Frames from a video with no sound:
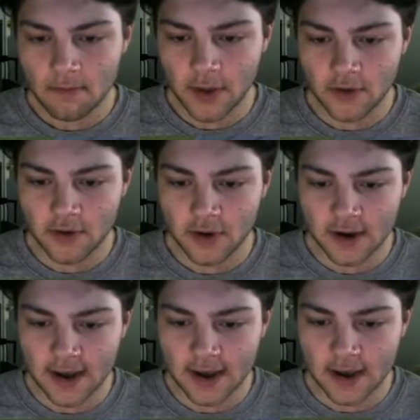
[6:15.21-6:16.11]
Pitcher on
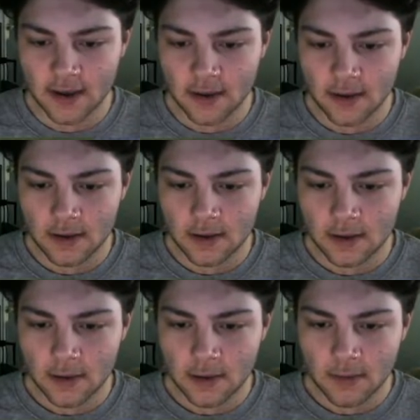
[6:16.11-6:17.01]
deck,
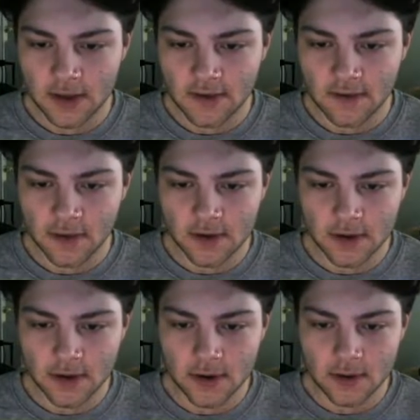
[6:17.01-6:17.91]
bases
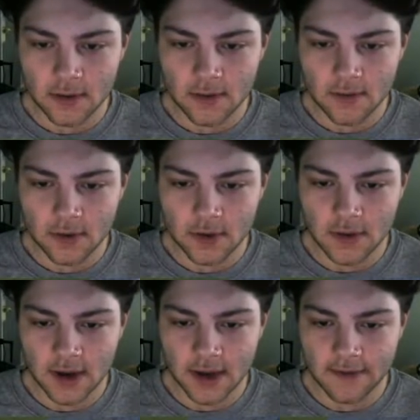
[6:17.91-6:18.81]
loaded. He's
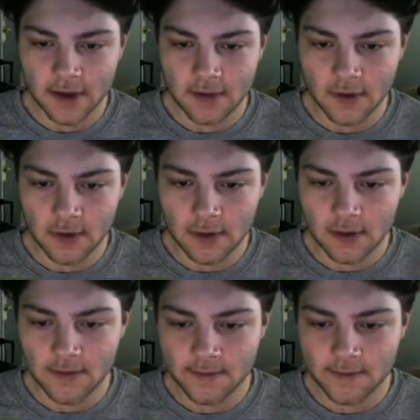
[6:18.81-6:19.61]
gonna have to give in to us.